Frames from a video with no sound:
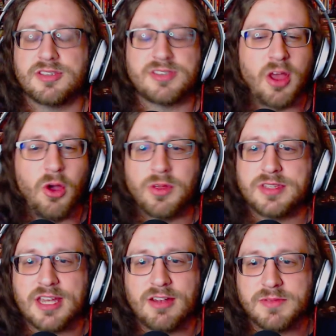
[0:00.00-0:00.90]
whole
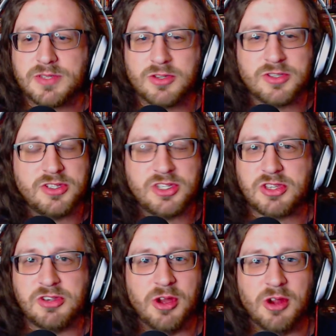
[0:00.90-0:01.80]
entire episode is just
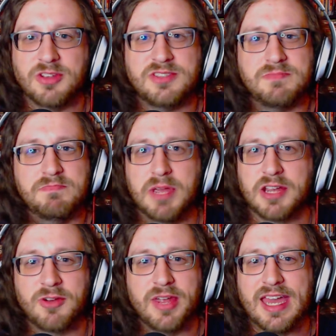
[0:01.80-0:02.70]
nerds
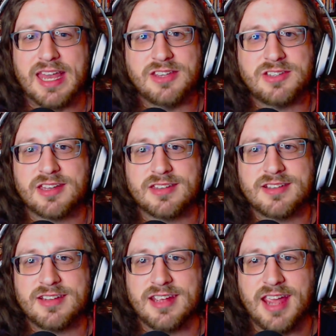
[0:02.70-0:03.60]
bickering at each
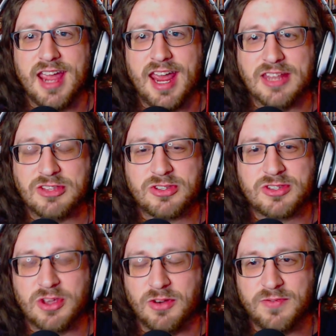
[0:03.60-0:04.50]
other, and it's
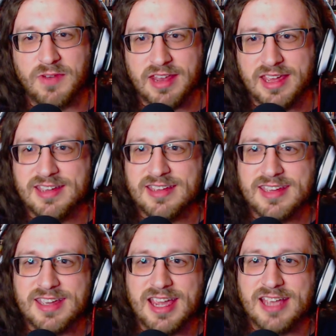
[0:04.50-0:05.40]
so funny.
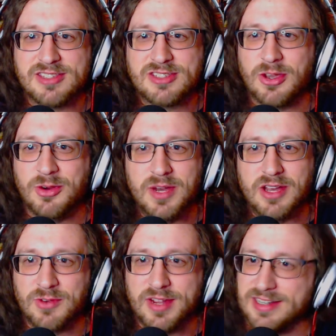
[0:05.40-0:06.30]
It's so well
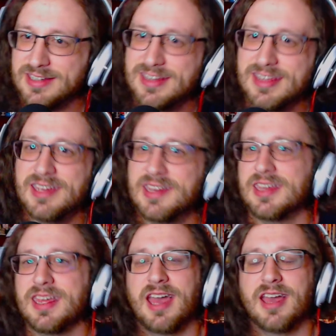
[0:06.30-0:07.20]
written.
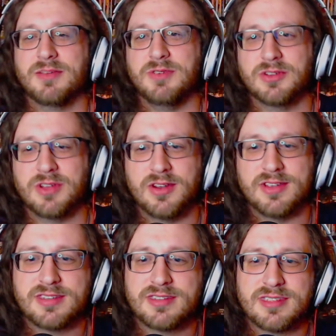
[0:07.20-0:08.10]
You'll
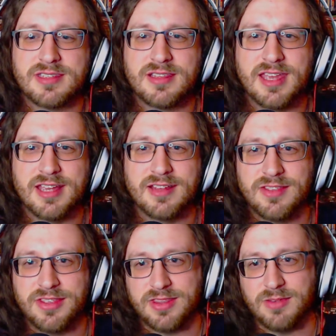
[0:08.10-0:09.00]
notice, like,
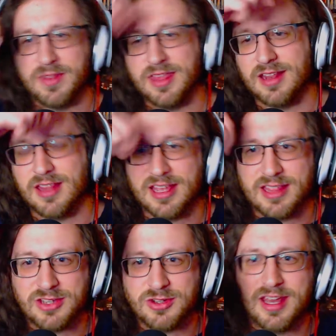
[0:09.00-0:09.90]
when they
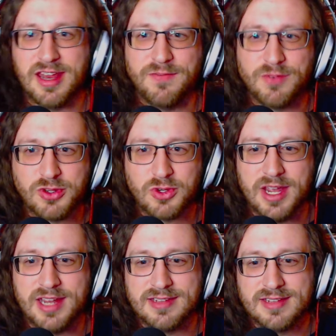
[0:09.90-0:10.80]
try to
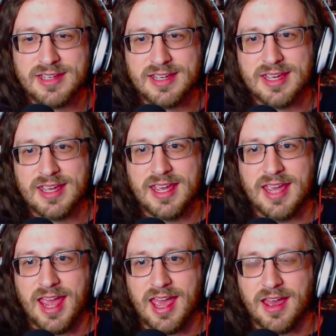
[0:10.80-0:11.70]
infiltrate
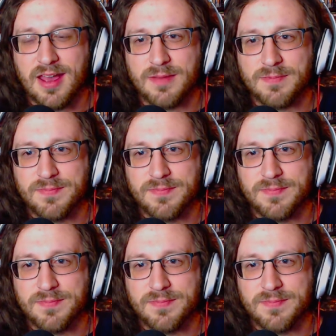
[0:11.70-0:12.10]
the